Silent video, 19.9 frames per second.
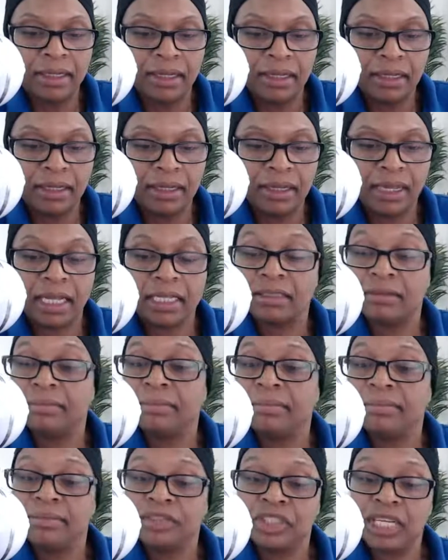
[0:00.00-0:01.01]

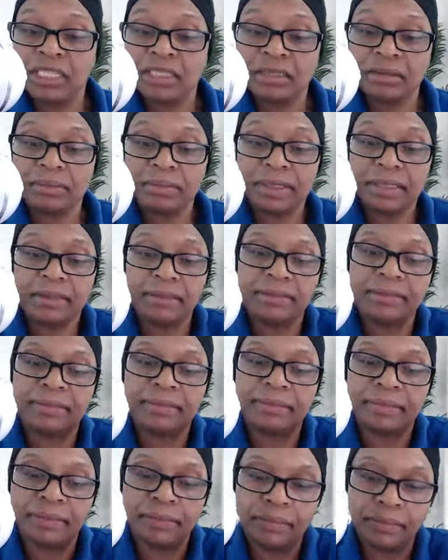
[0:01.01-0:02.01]
And gentlemen,
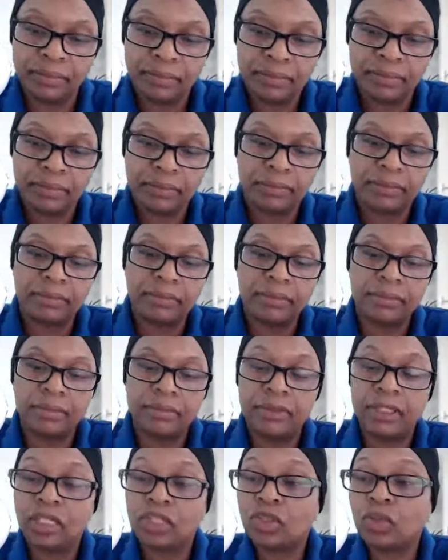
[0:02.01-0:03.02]

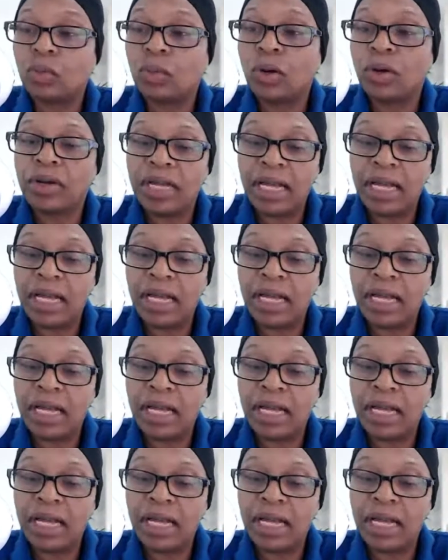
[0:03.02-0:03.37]
not to worry,